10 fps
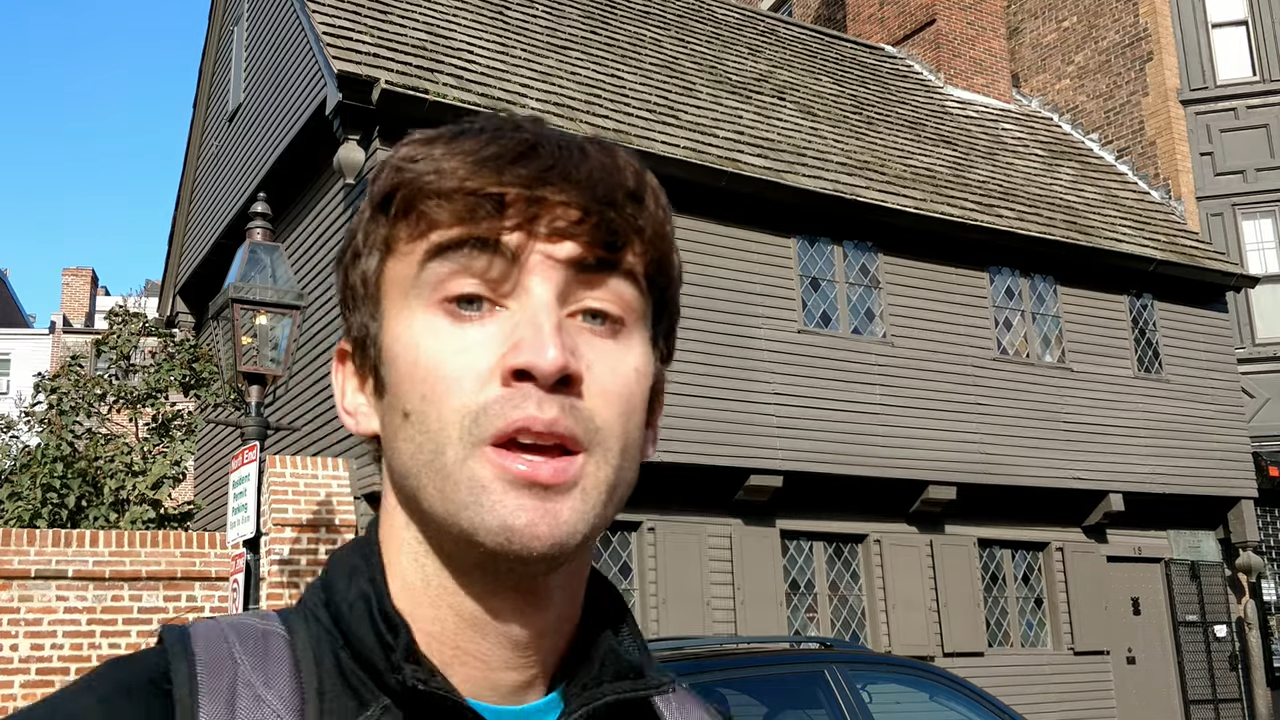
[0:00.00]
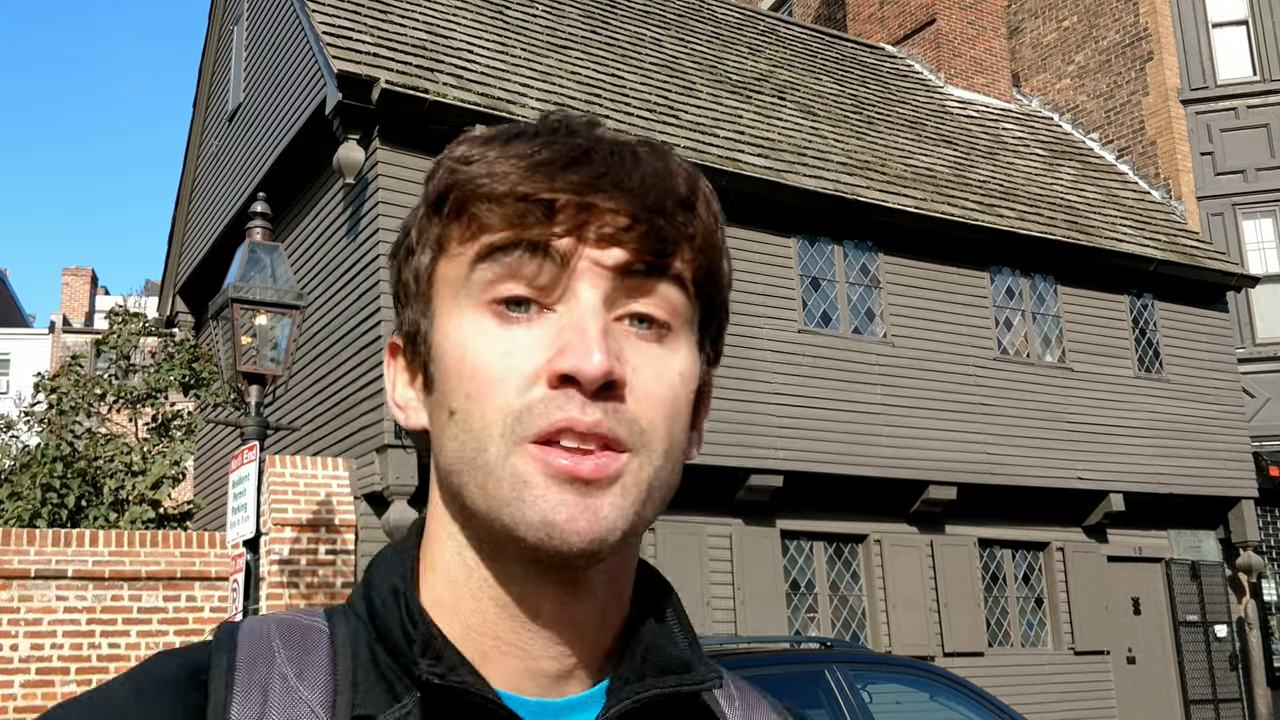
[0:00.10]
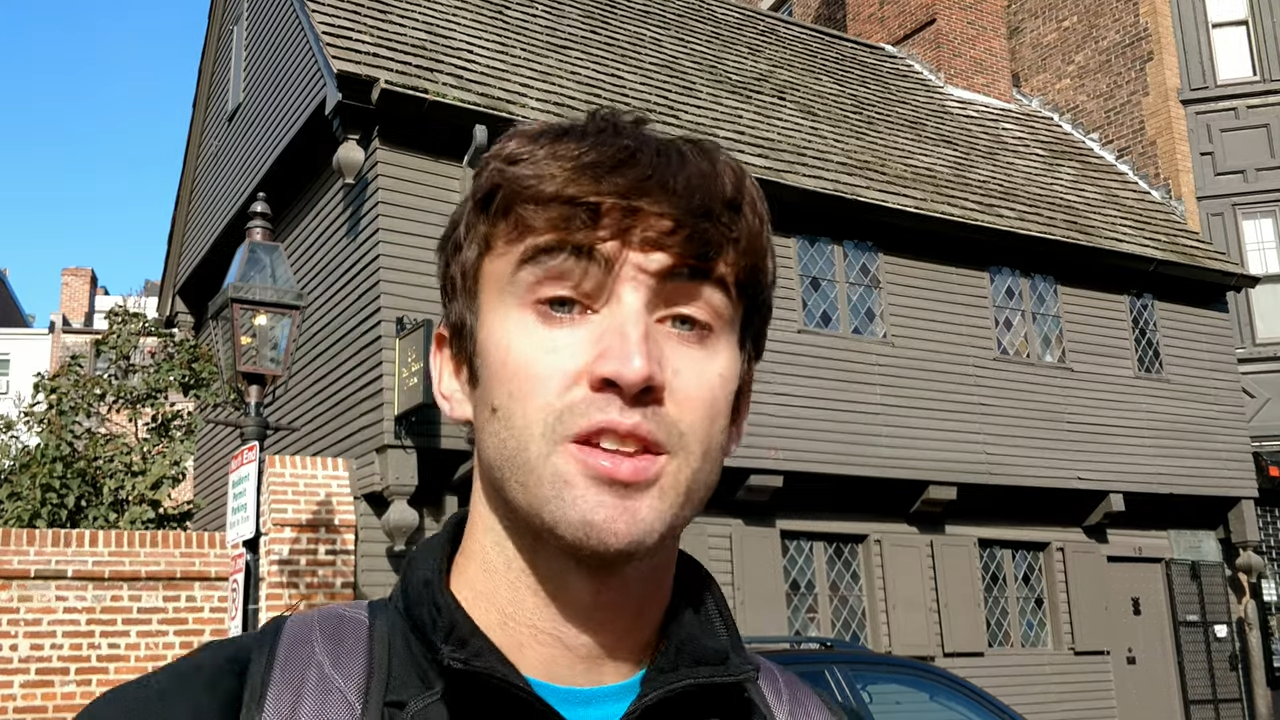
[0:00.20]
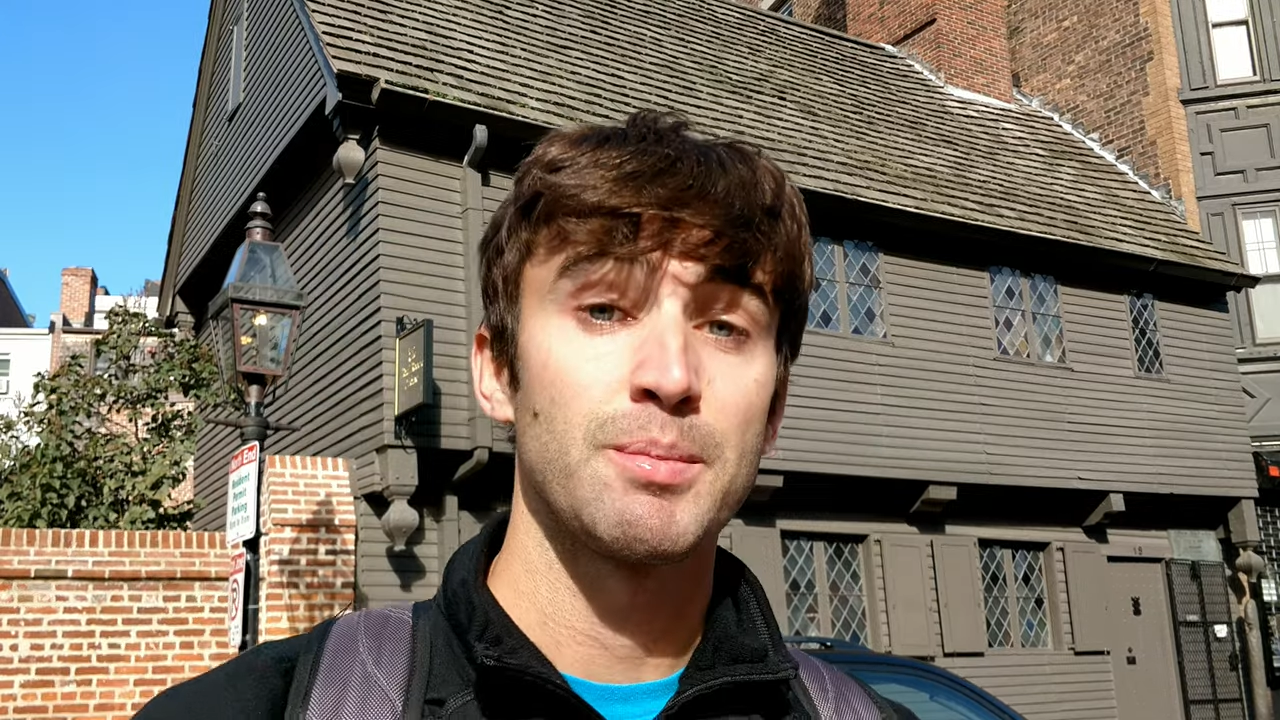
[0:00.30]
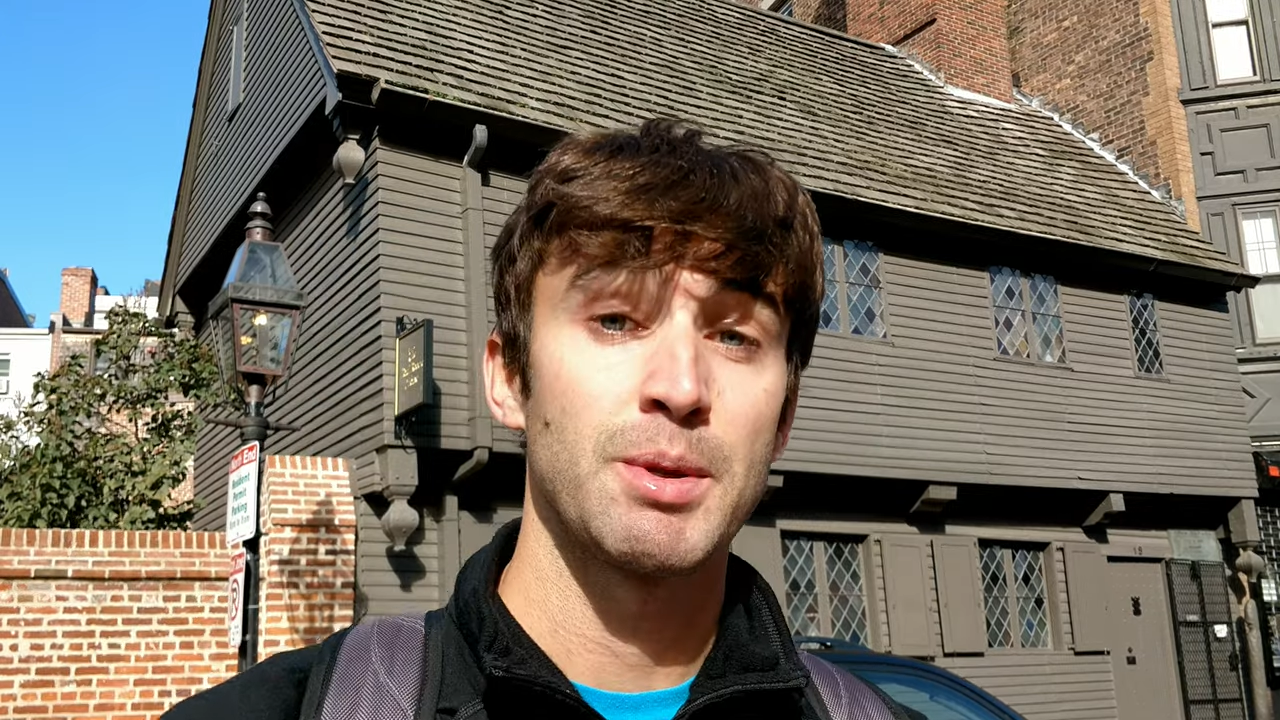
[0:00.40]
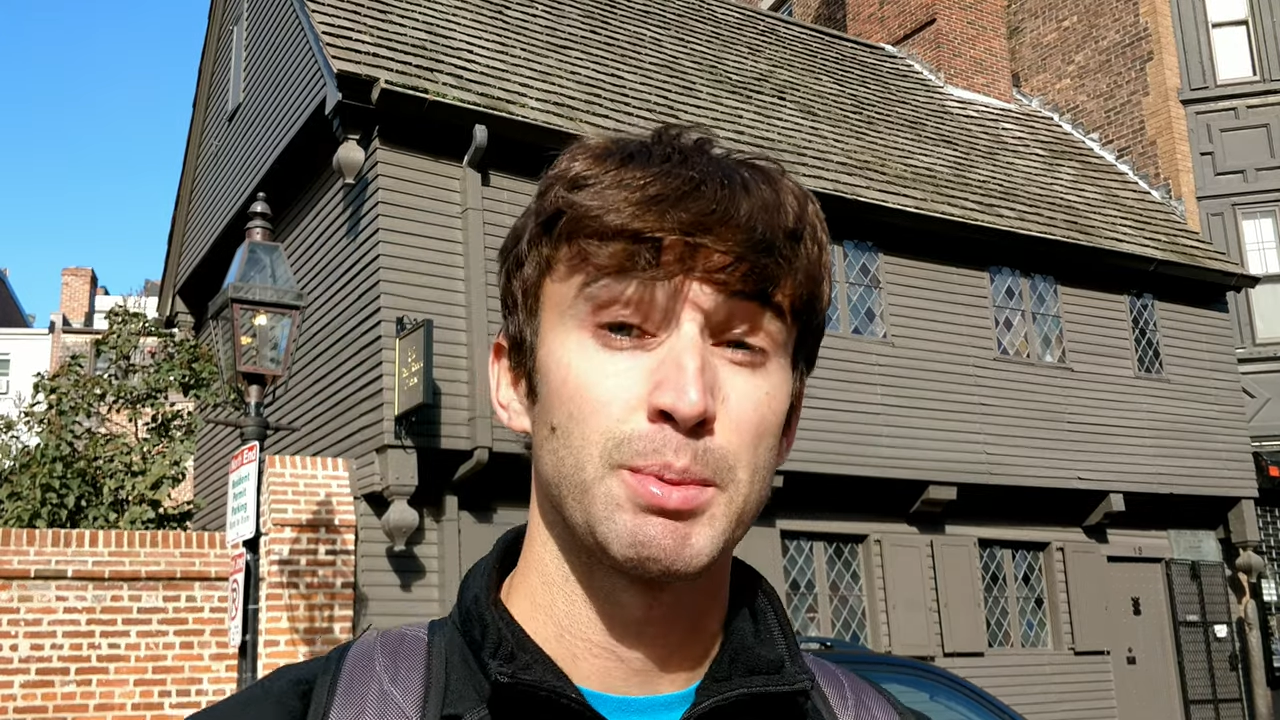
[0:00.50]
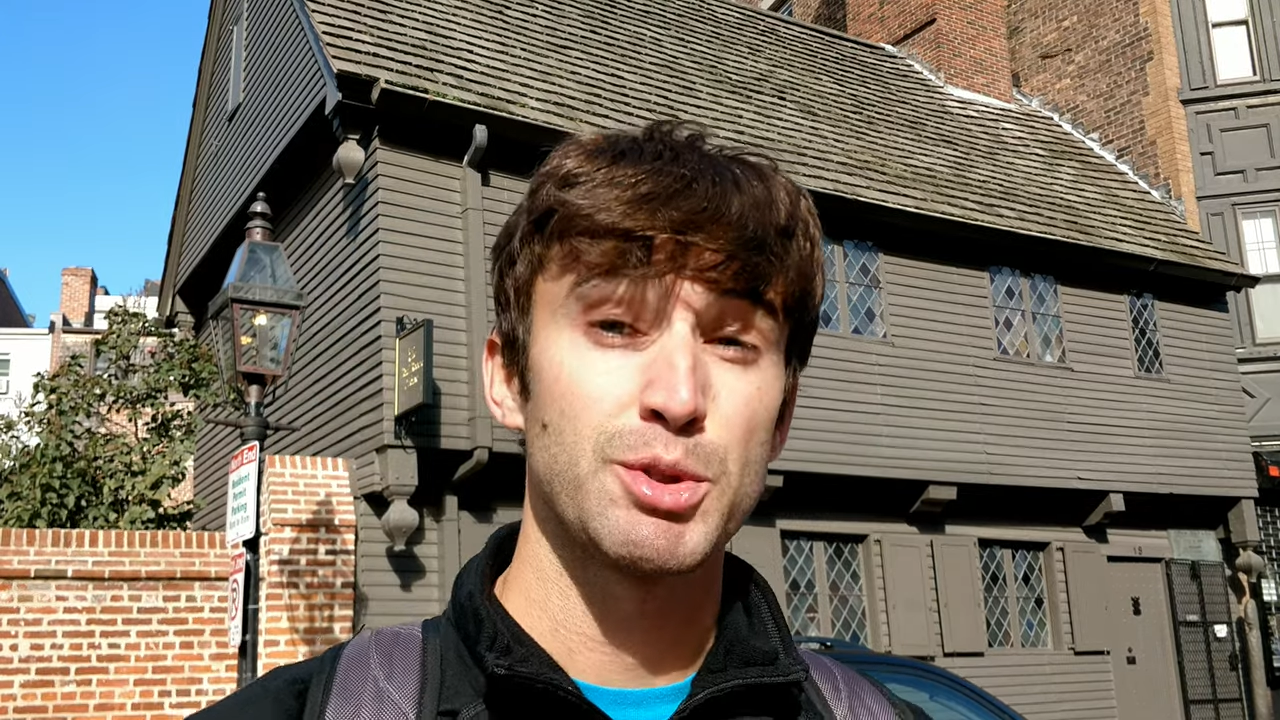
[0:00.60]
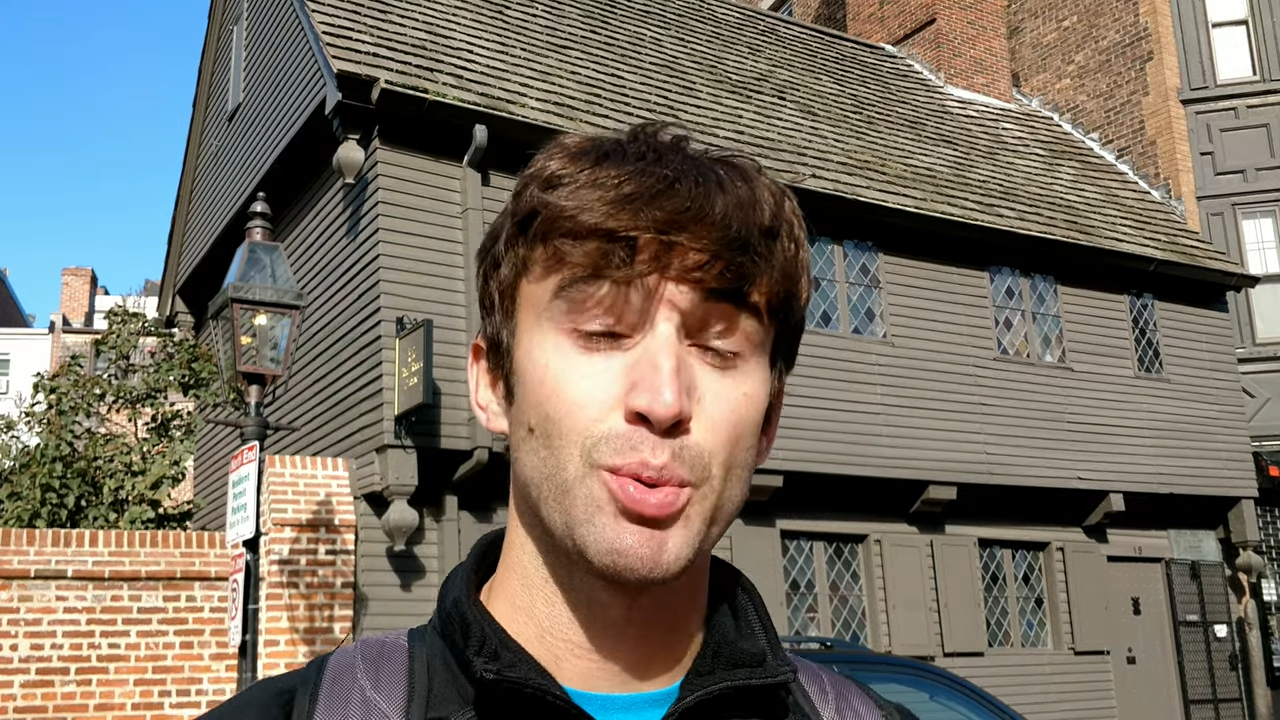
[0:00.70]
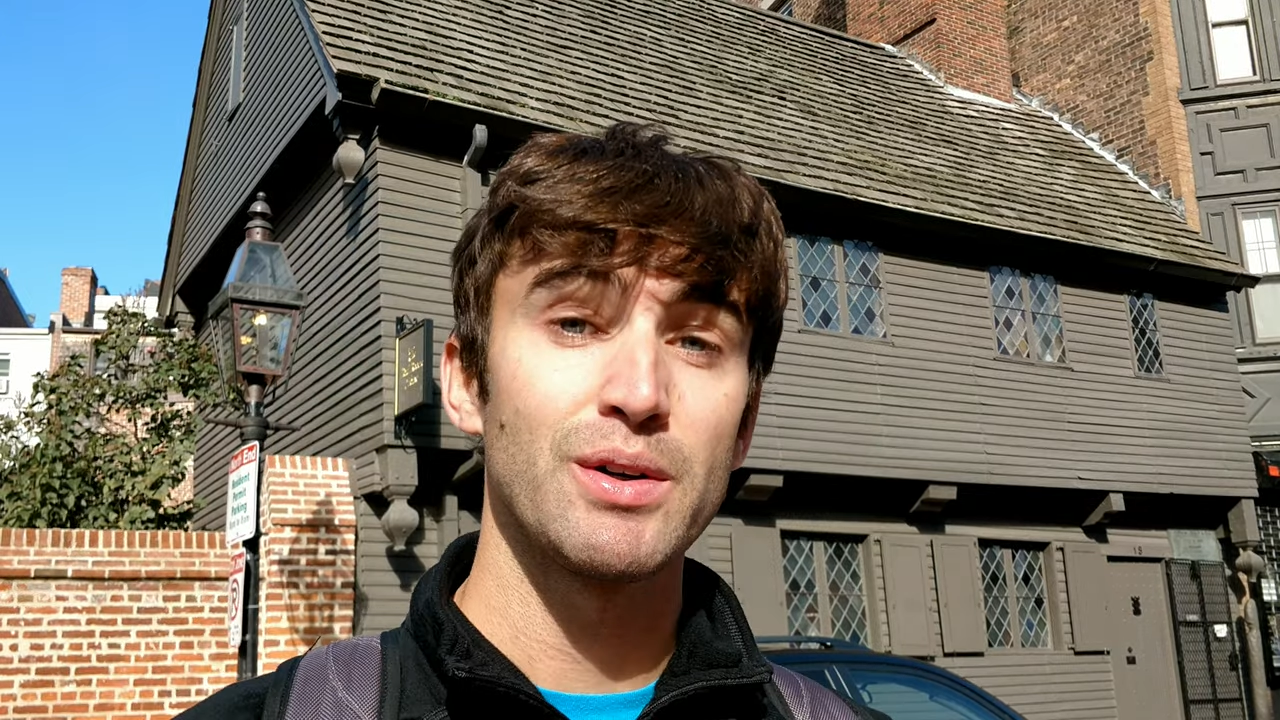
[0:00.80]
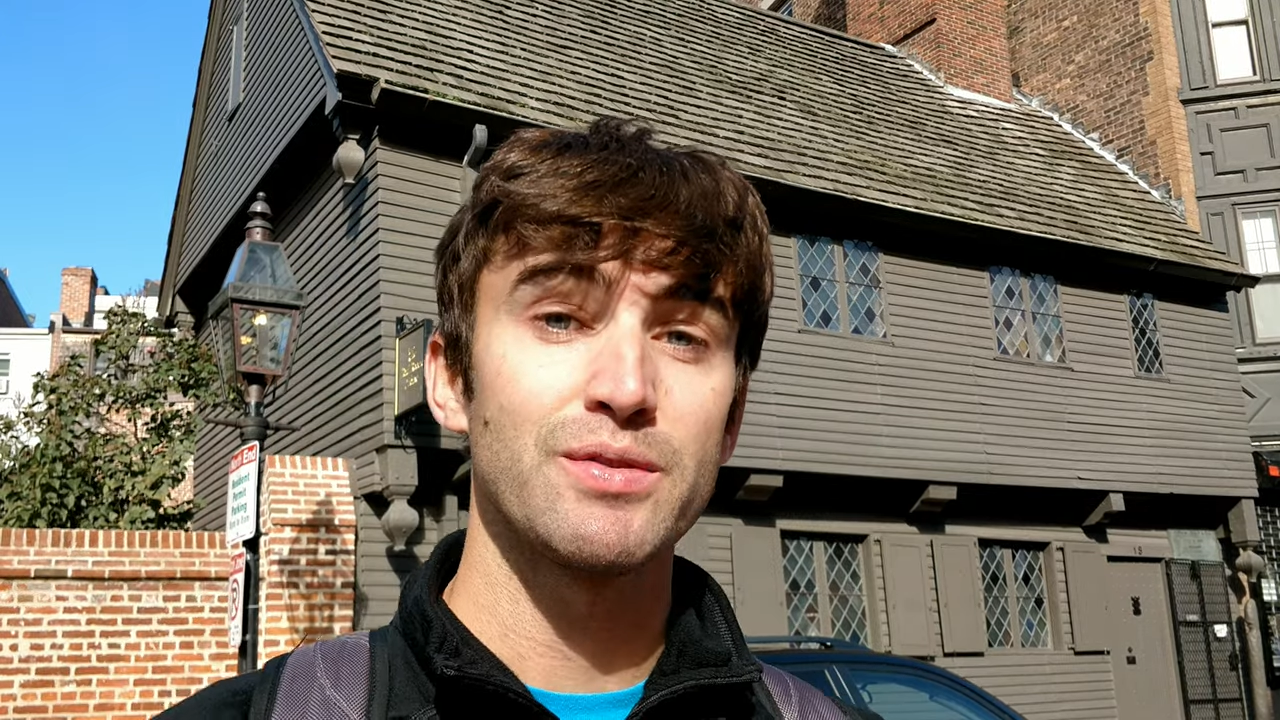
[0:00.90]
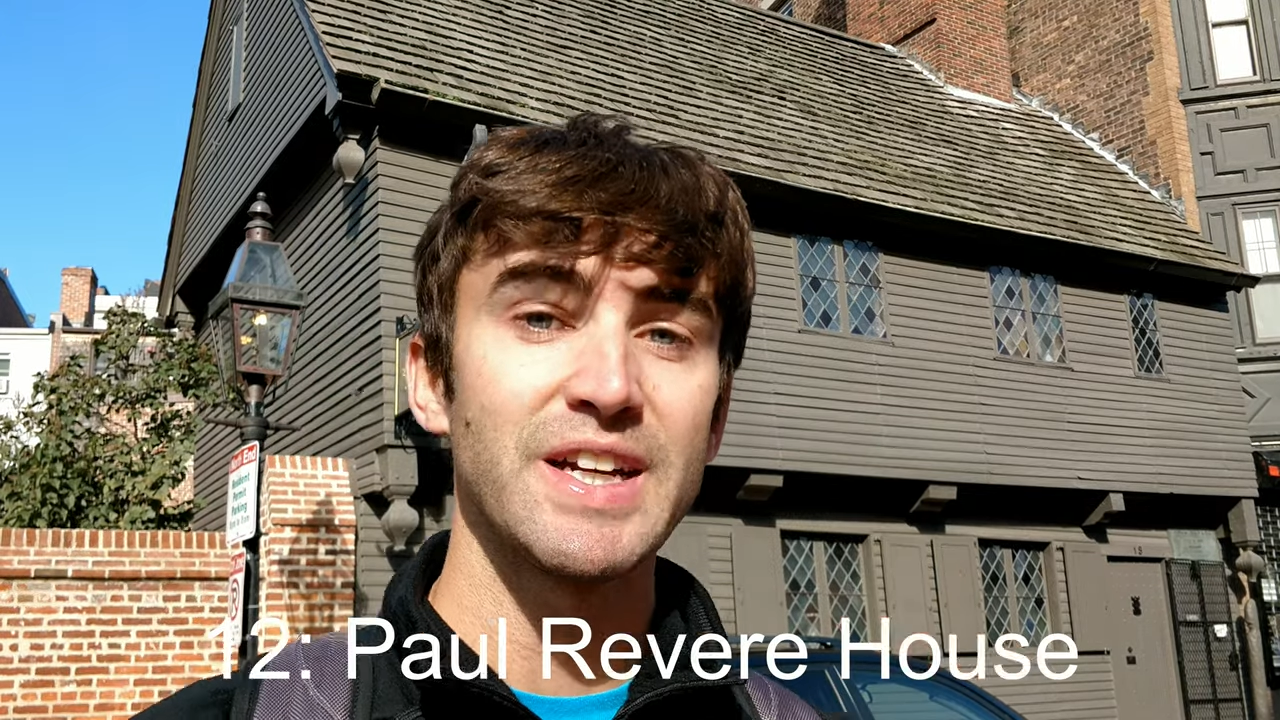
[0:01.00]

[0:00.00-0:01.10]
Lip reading: Stop number 12